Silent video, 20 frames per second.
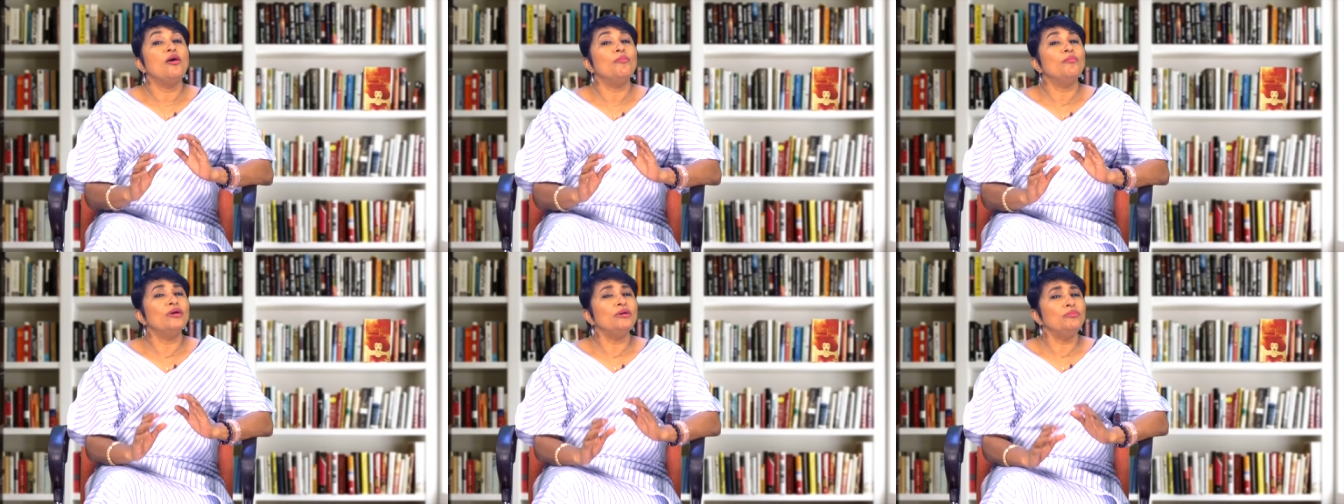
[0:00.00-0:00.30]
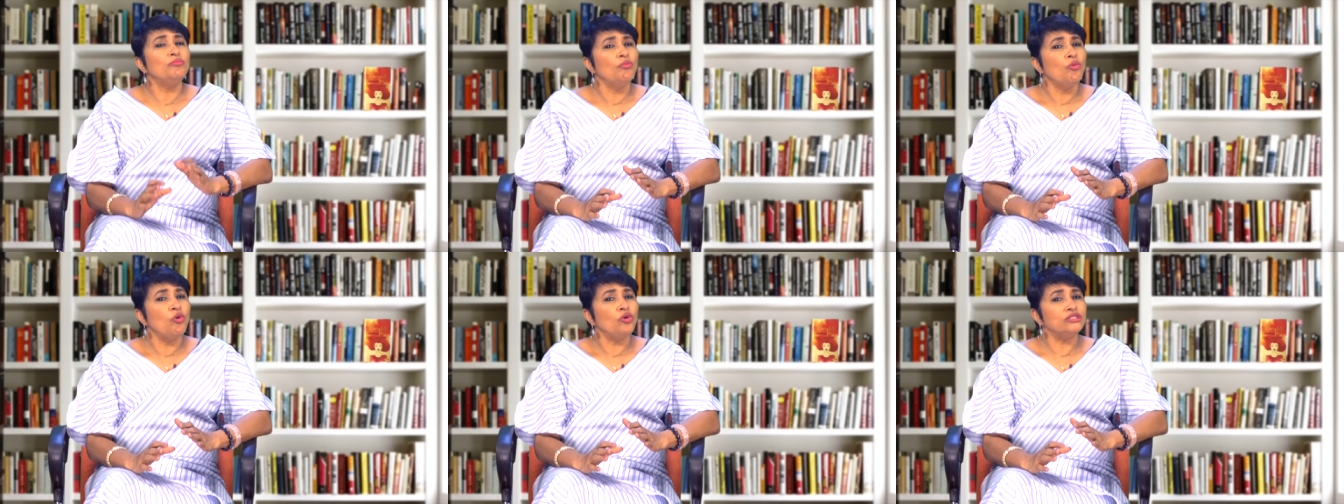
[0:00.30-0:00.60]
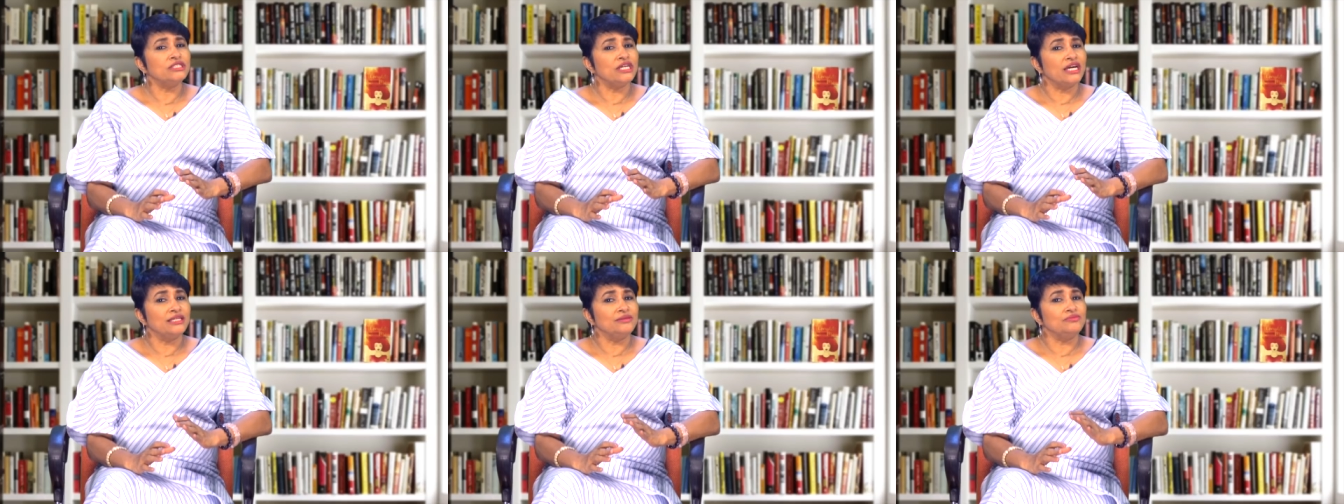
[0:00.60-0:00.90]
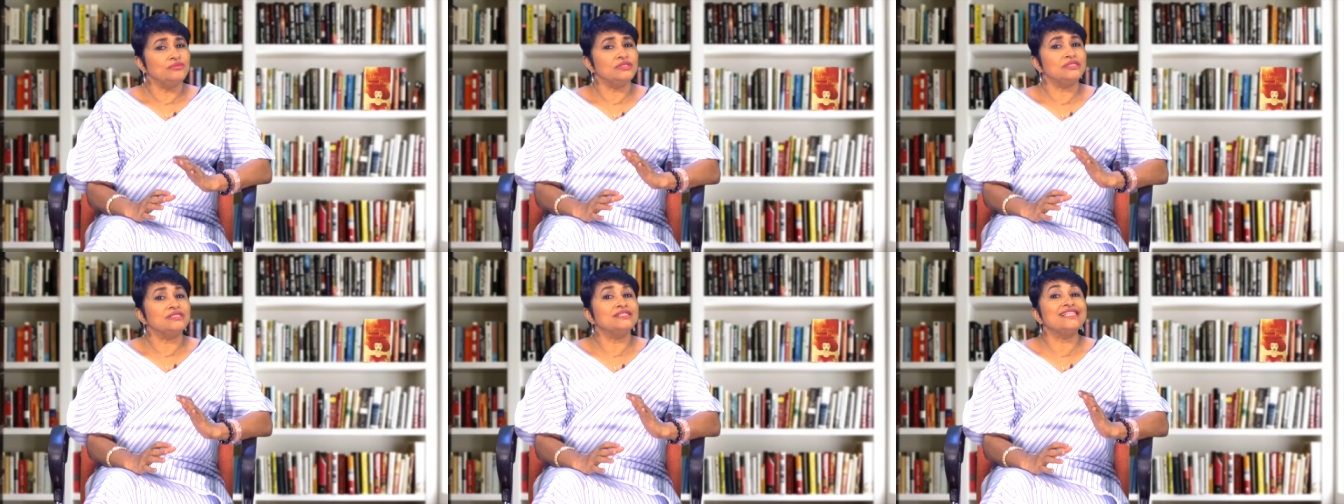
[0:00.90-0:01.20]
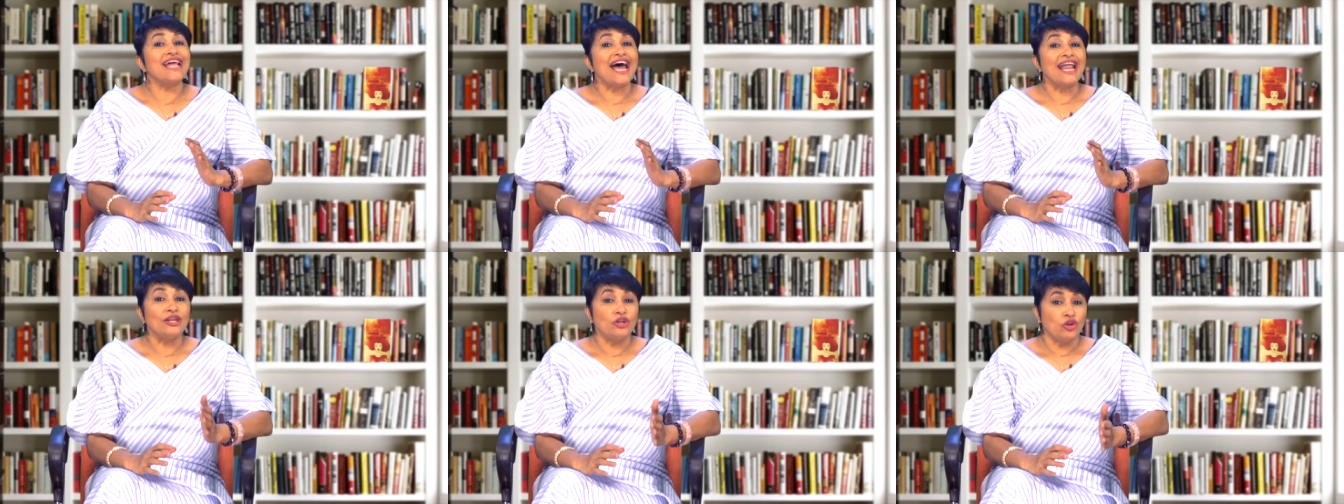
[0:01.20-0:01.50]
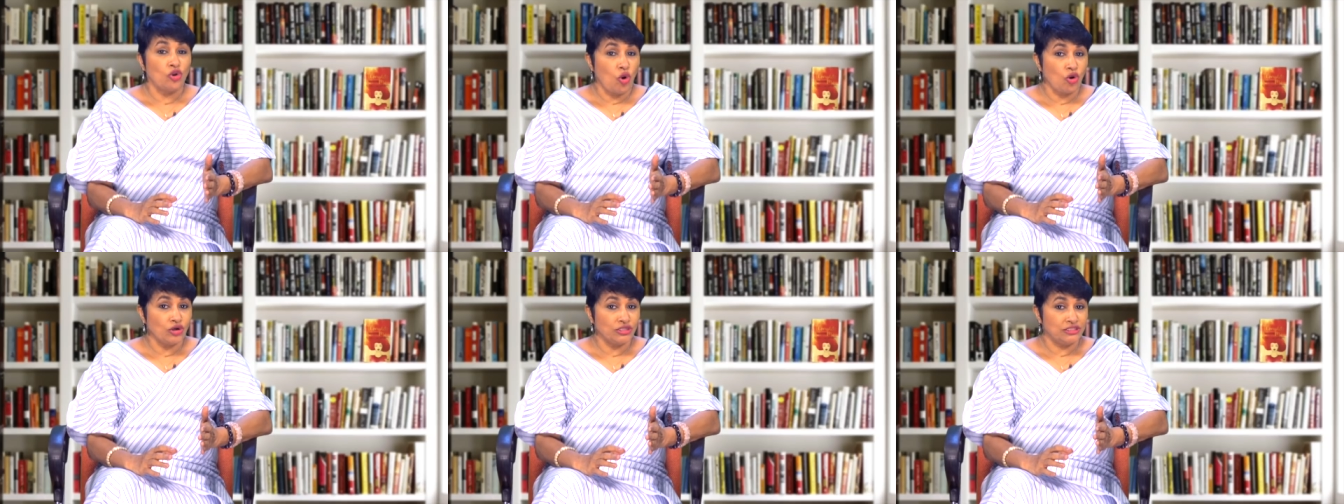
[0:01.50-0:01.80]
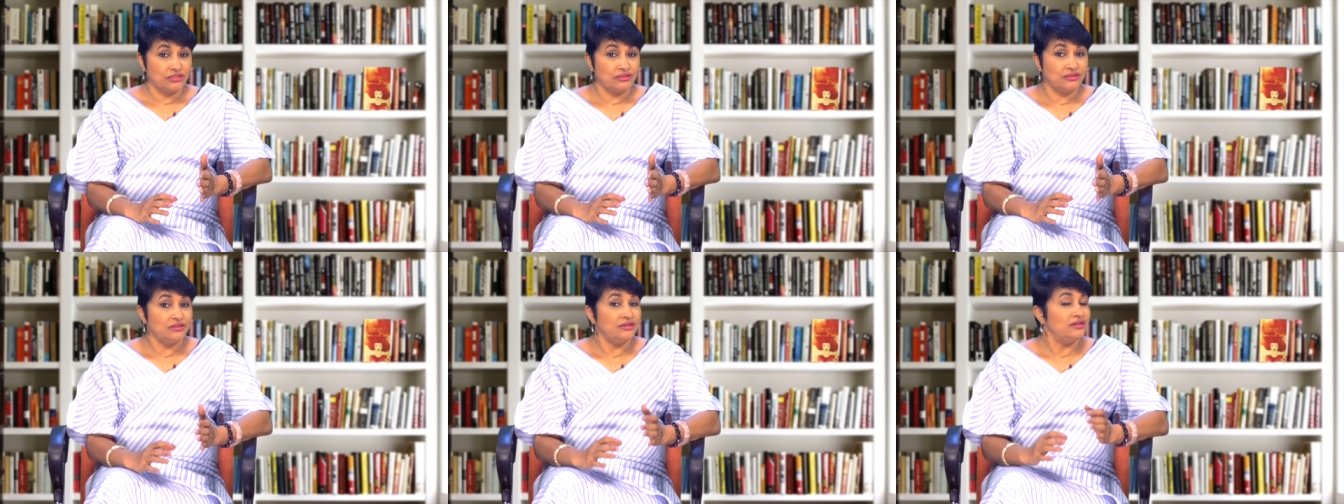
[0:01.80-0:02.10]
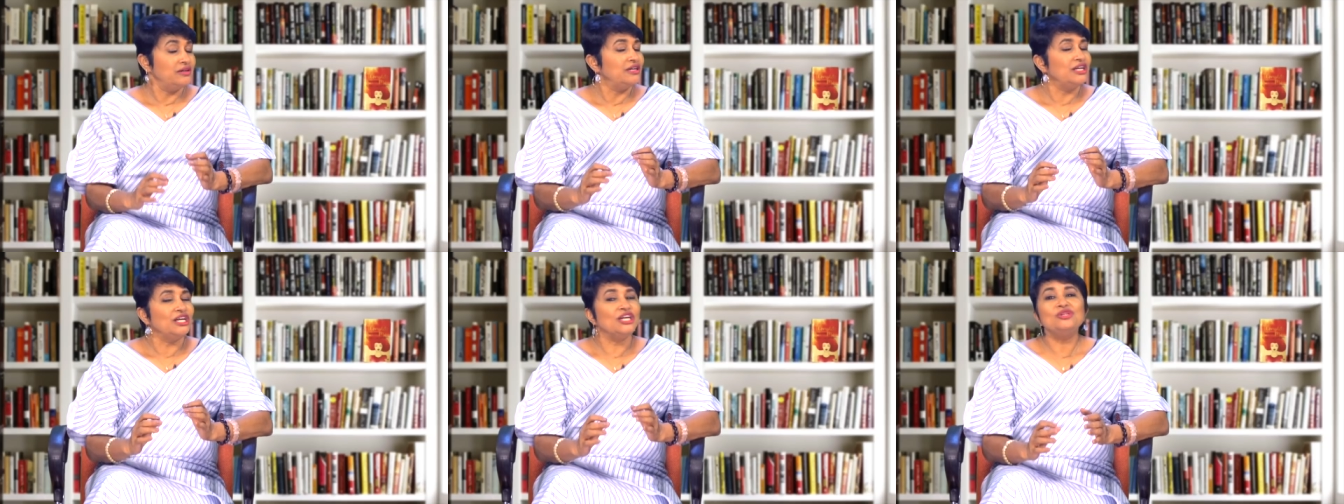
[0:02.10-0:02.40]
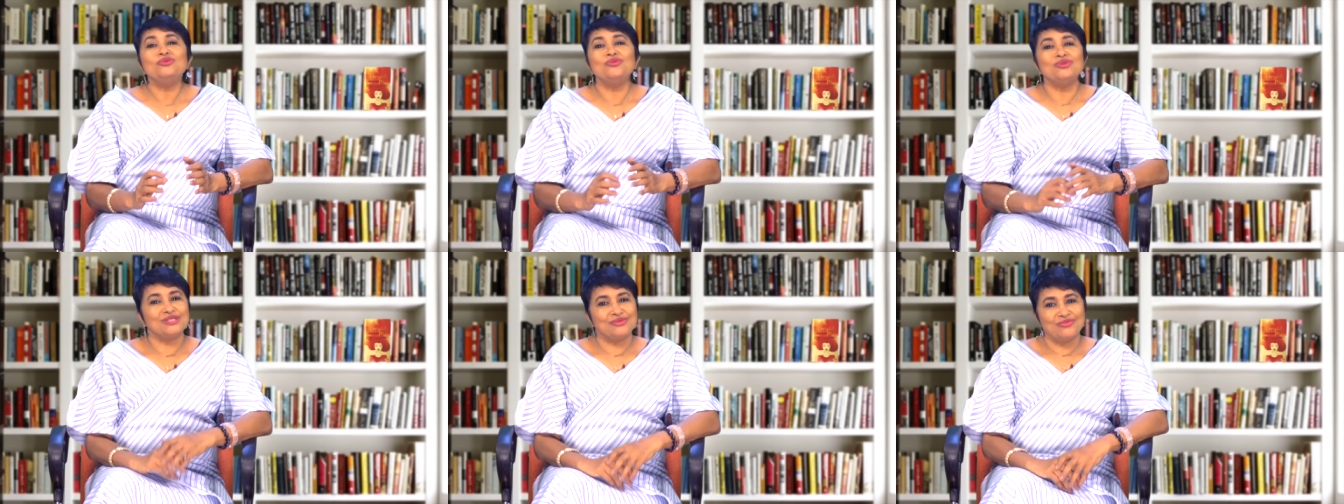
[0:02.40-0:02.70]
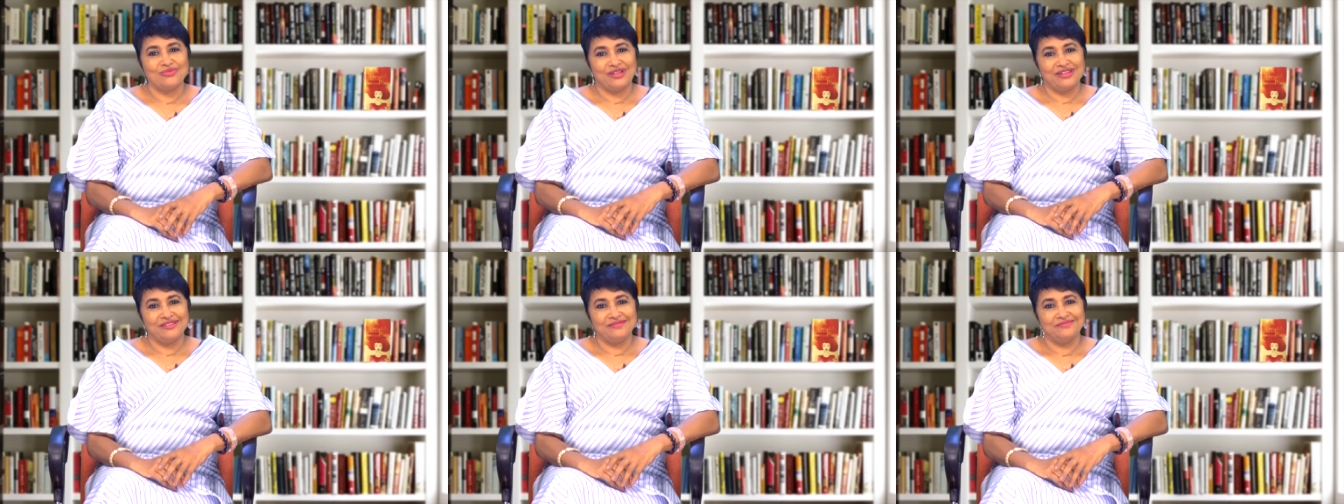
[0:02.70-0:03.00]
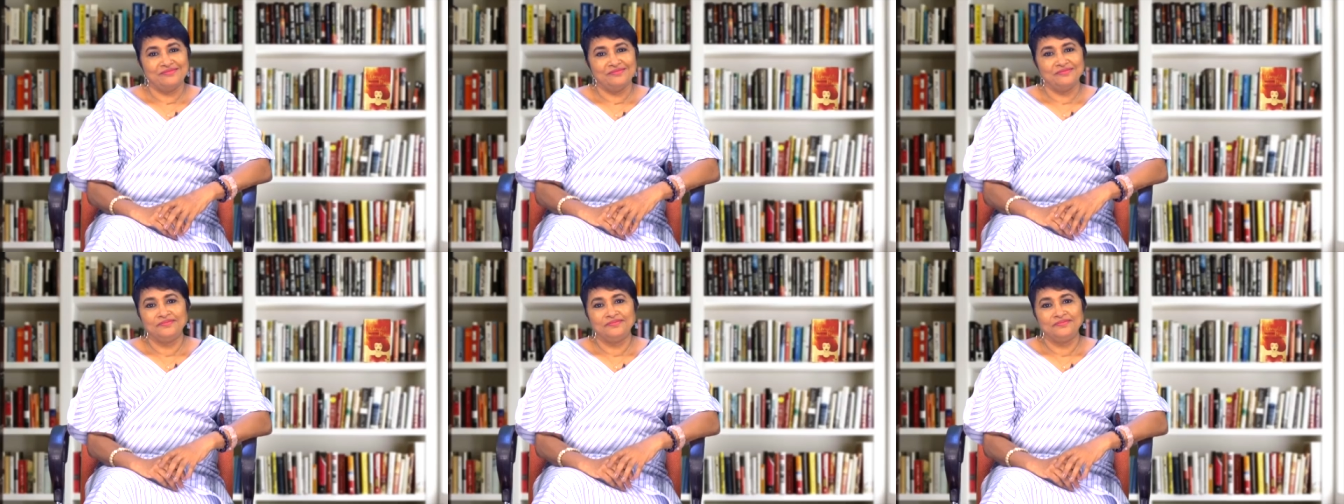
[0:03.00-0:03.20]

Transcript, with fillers: But more times than not, it was a win.